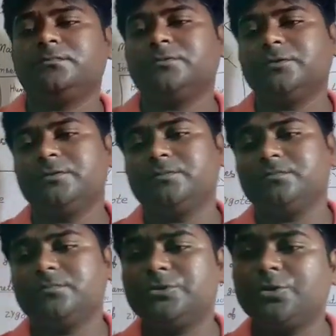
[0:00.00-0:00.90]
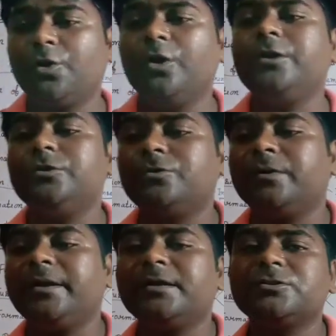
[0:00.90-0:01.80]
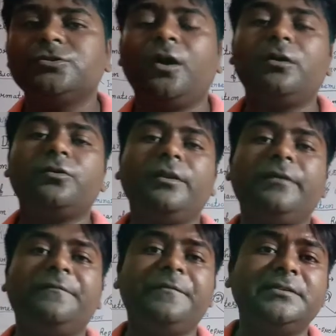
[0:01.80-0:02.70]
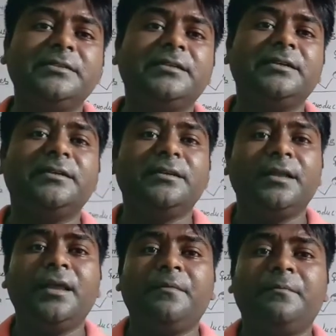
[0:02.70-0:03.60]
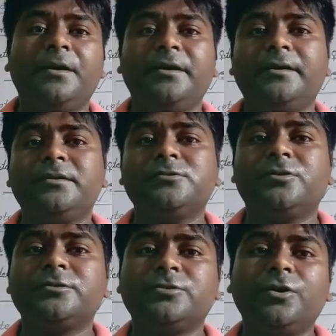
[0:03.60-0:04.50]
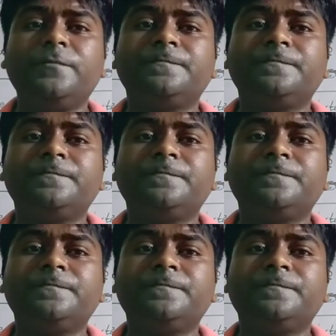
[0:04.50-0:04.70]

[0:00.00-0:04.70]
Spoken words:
uh, told you it is not only physical but it is also